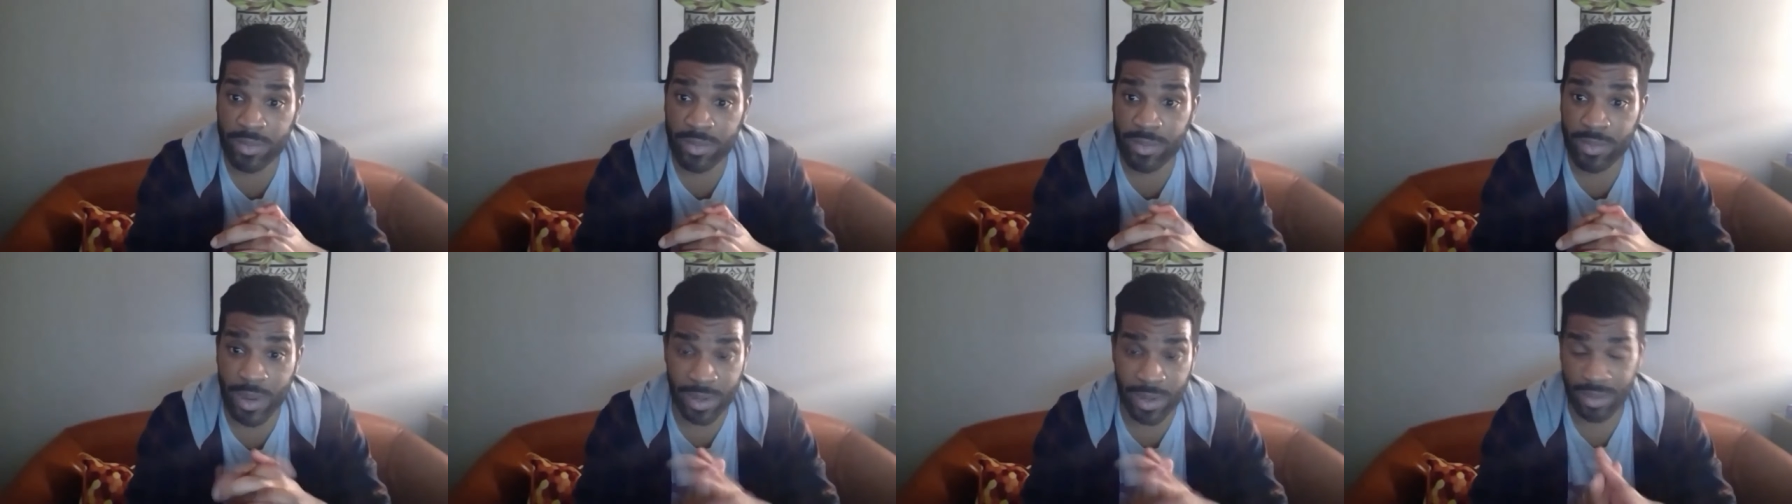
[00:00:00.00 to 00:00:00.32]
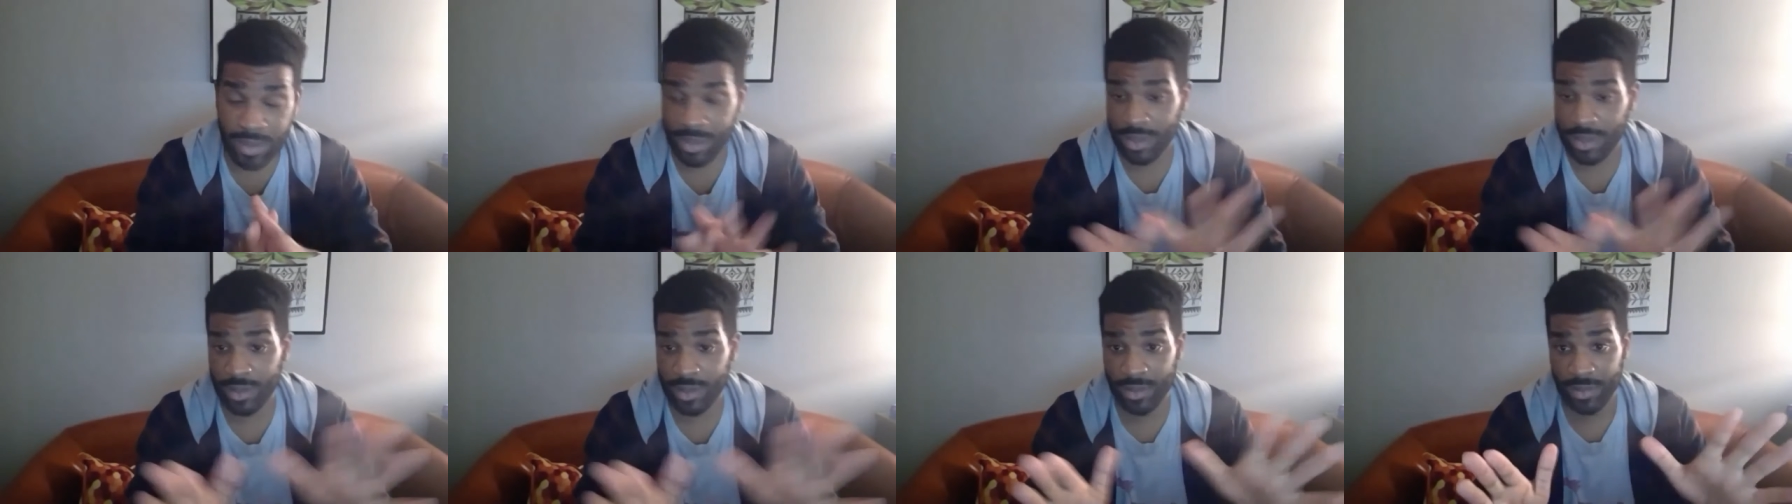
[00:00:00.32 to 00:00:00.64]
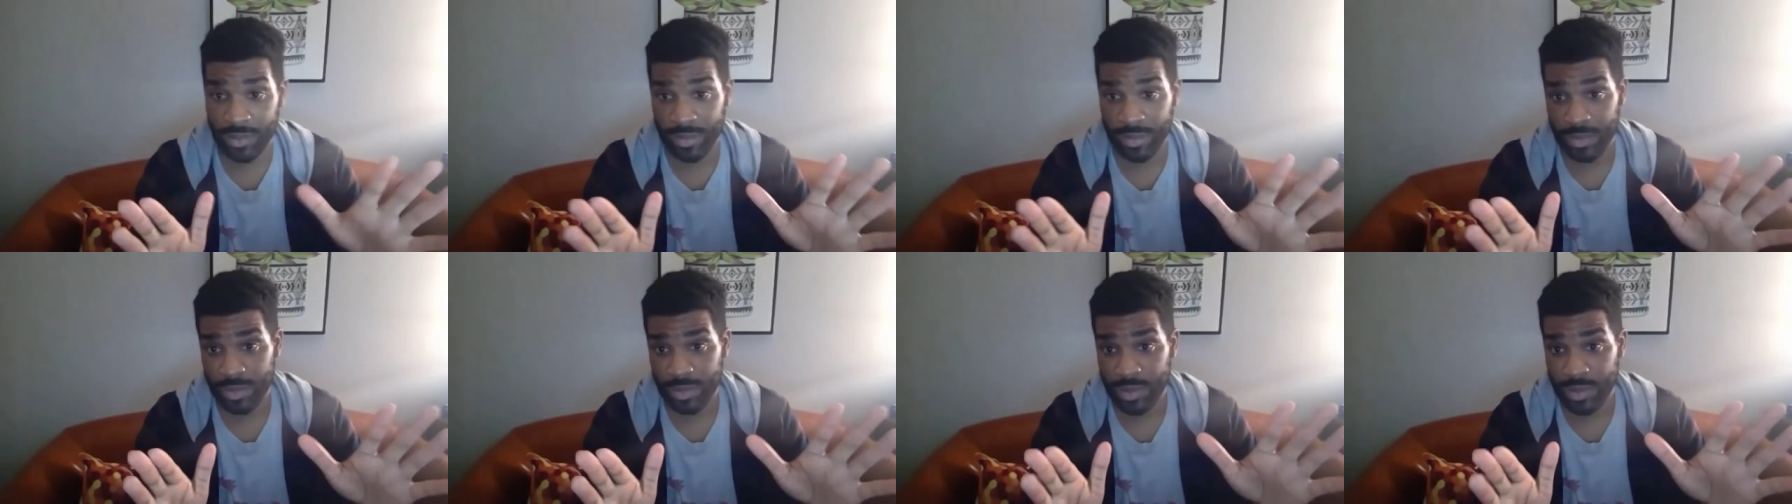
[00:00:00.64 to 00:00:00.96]
Personally,
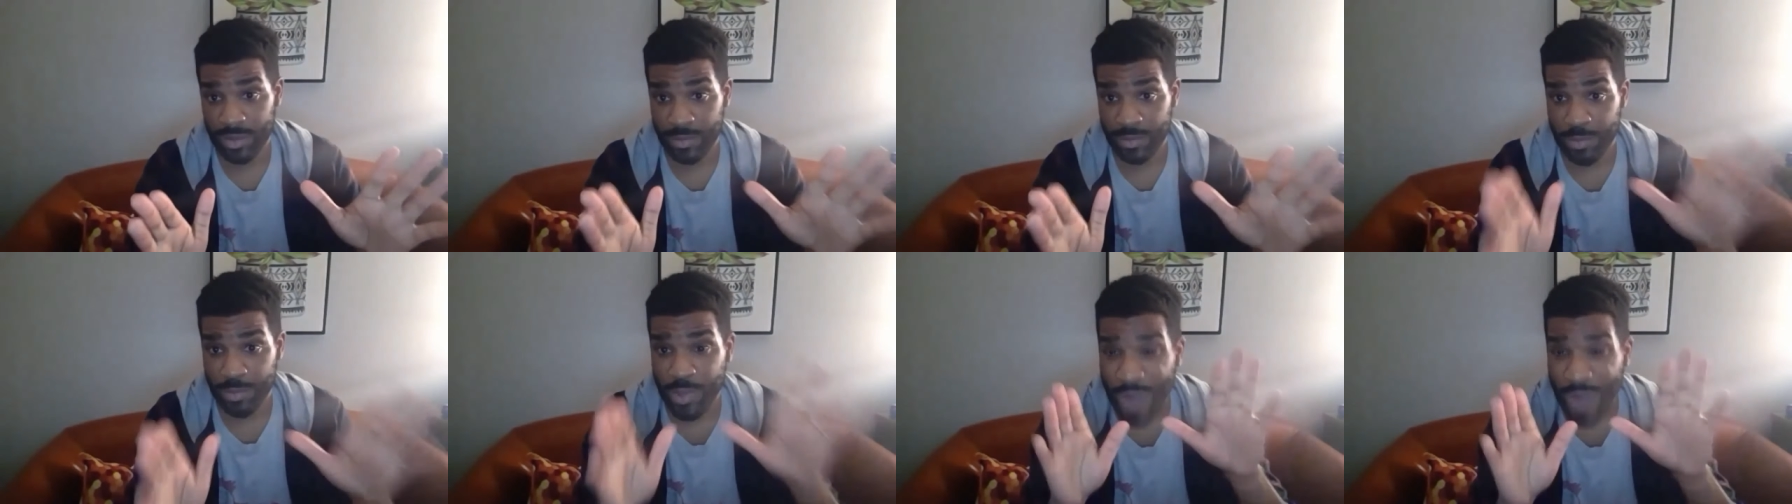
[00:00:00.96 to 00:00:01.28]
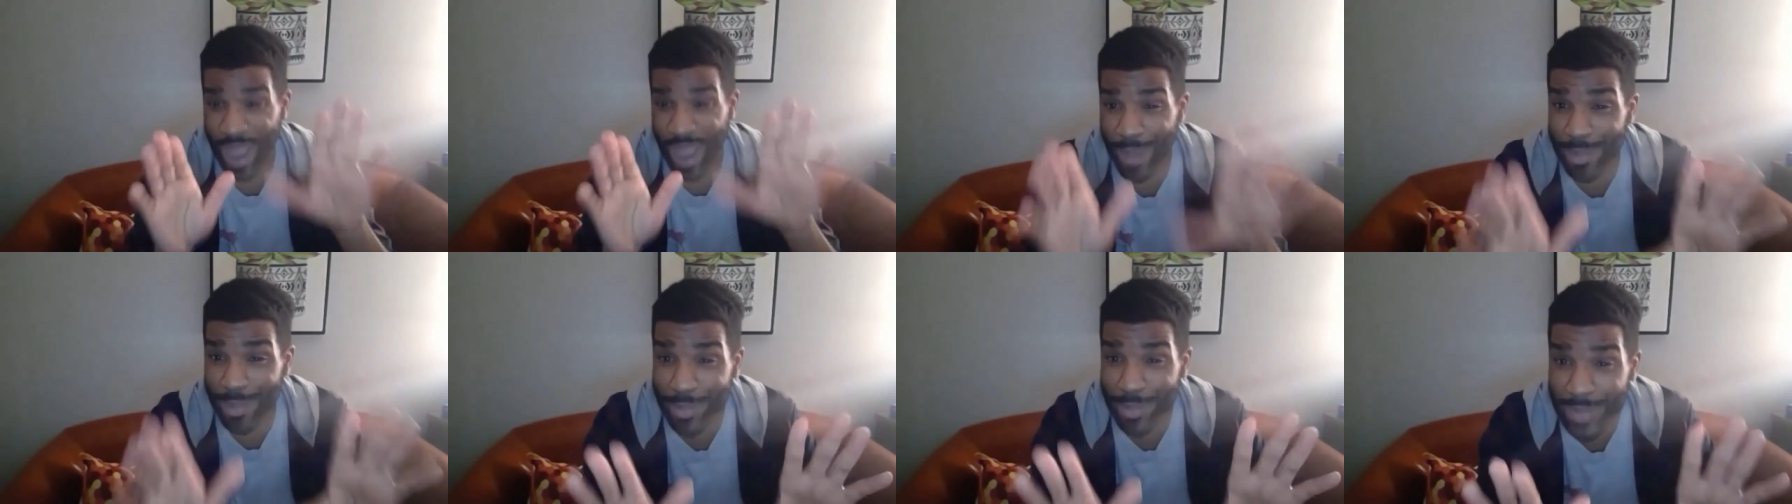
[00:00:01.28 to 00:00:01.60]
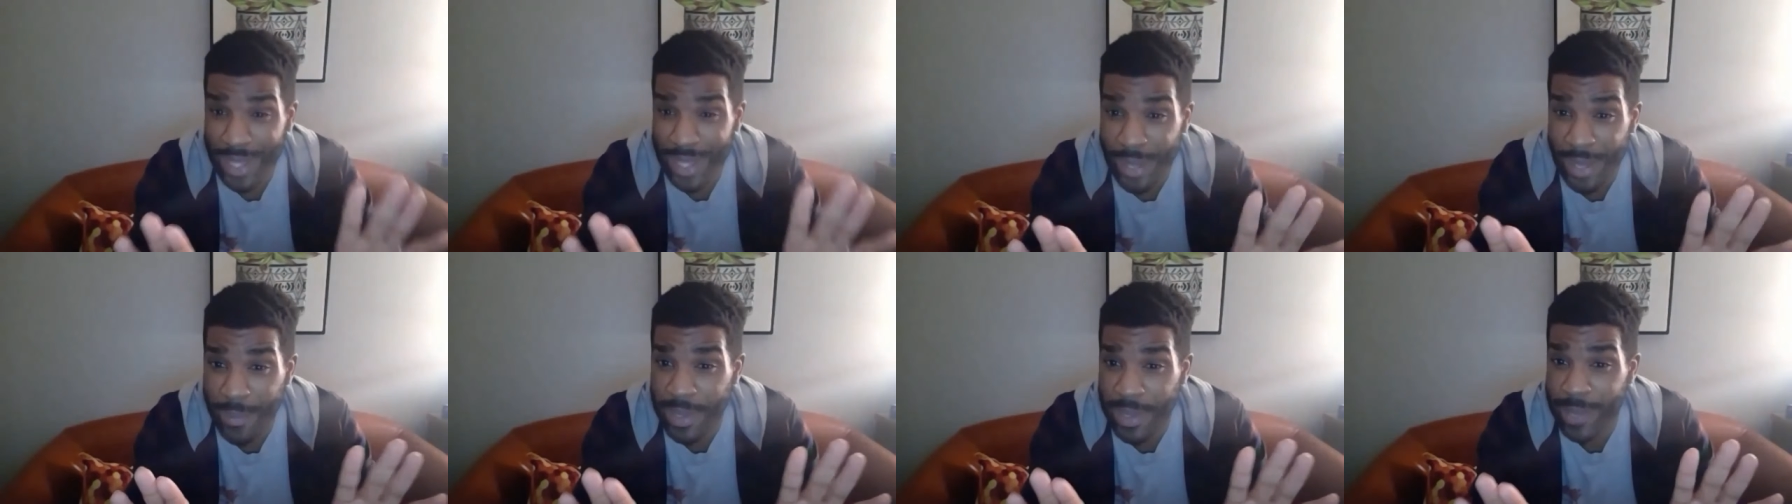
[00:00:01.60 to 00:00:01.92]

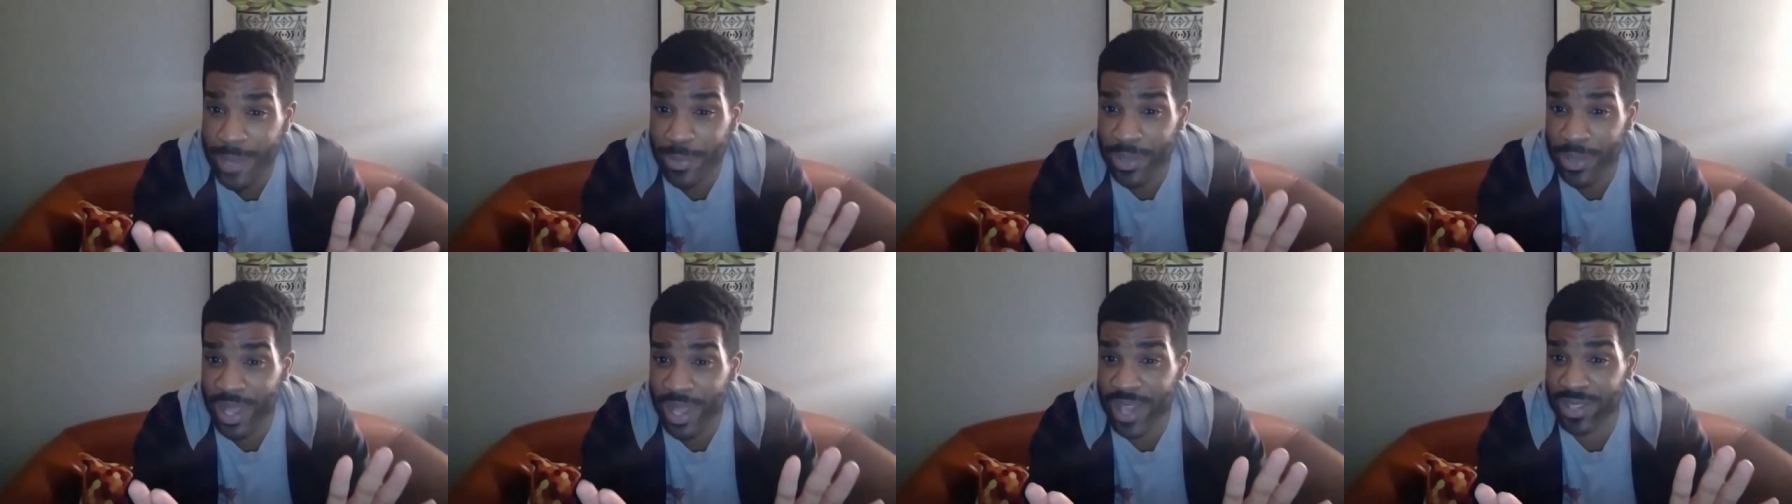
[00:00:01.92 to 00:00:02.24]
probably a B+,